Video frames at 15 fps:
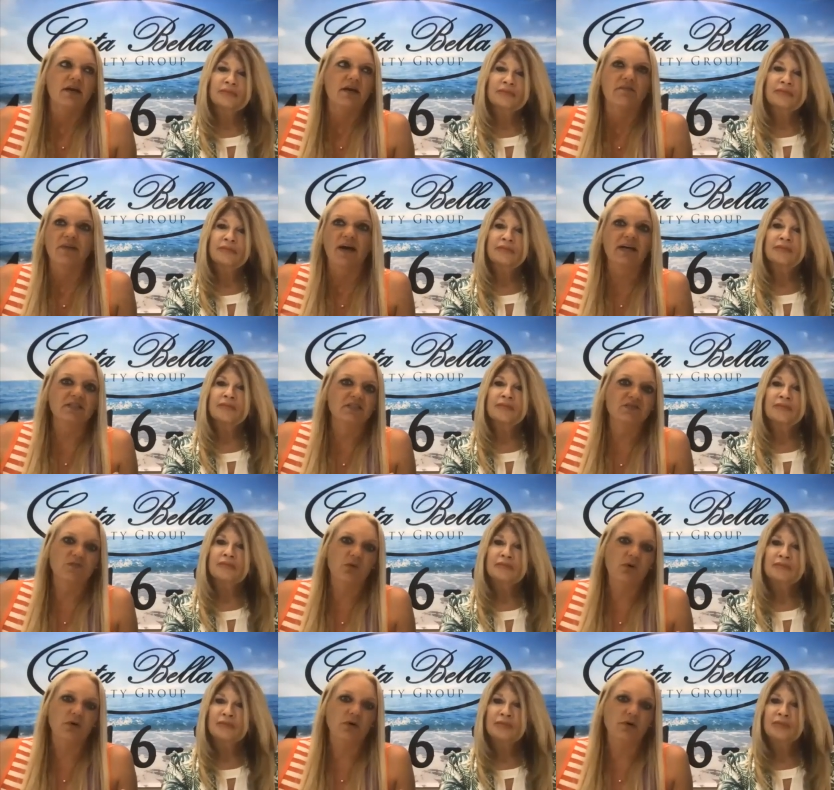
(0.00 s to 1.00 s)
Speaker 1: Fast
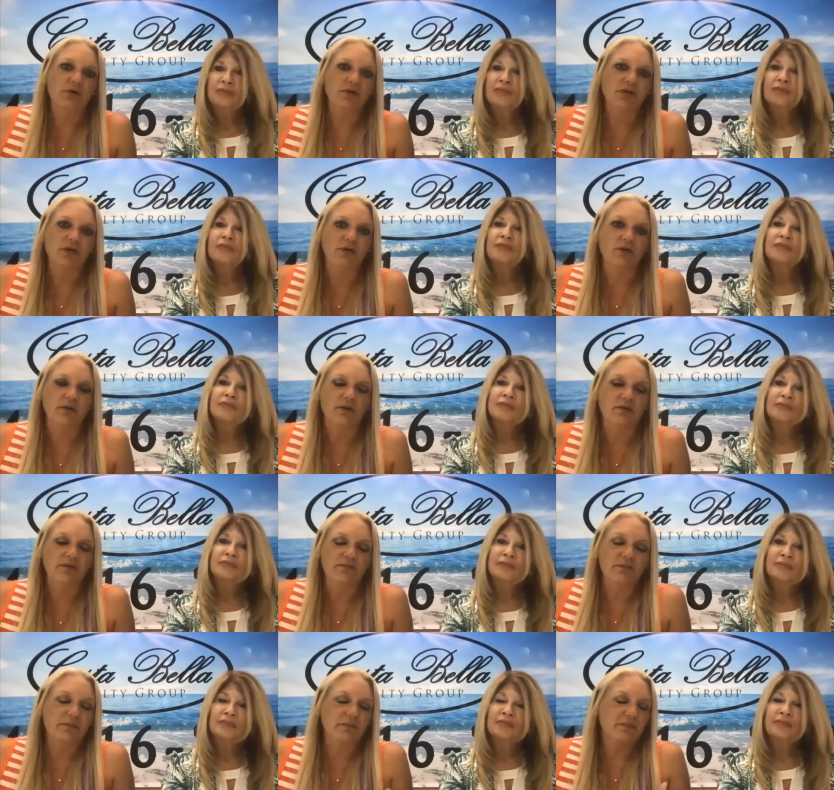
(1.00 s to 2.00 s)
forward, you know,
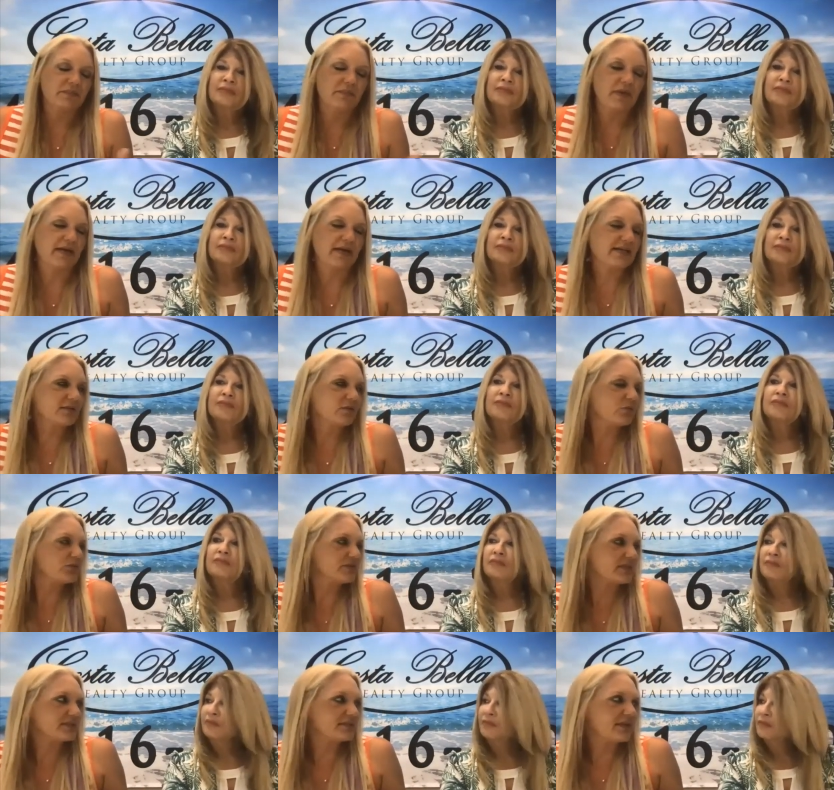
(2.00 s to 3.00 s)
I guess almost like
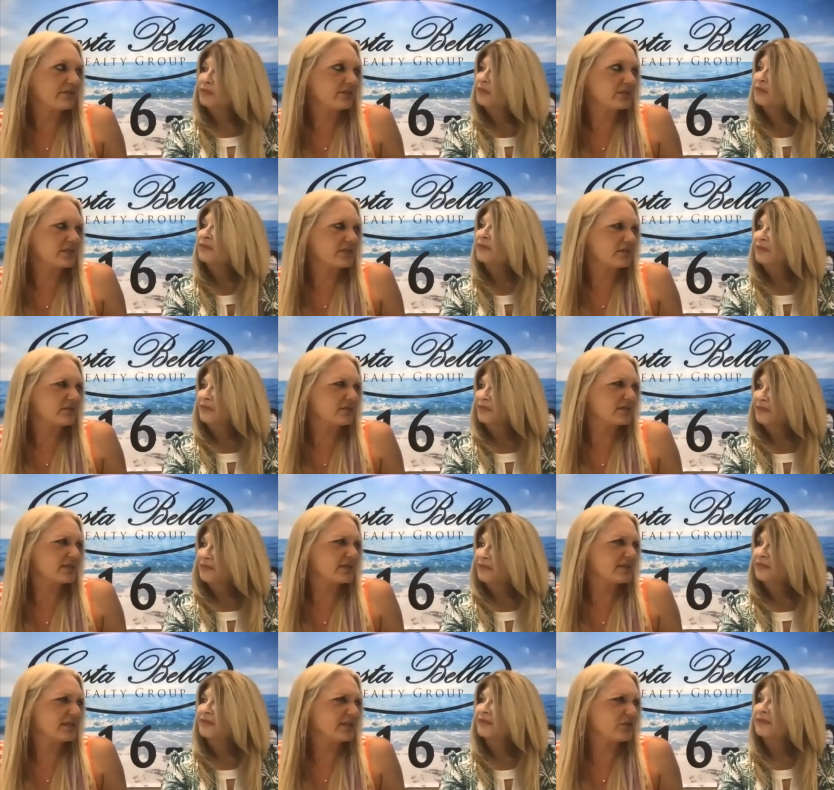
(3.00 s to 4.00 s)
17,
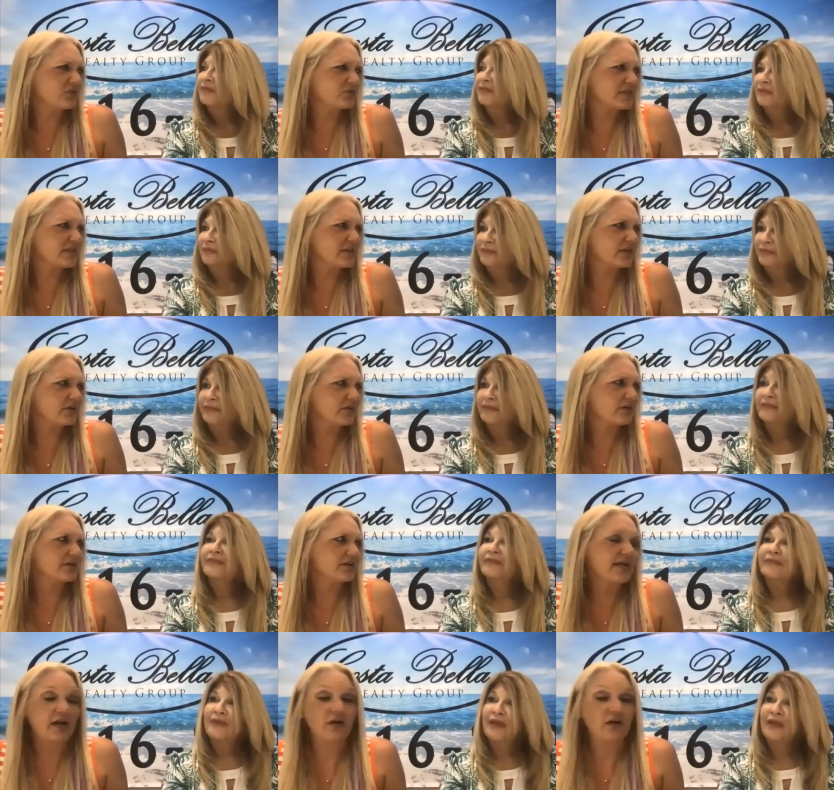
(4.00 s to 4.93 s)
16 years later. Now yeah.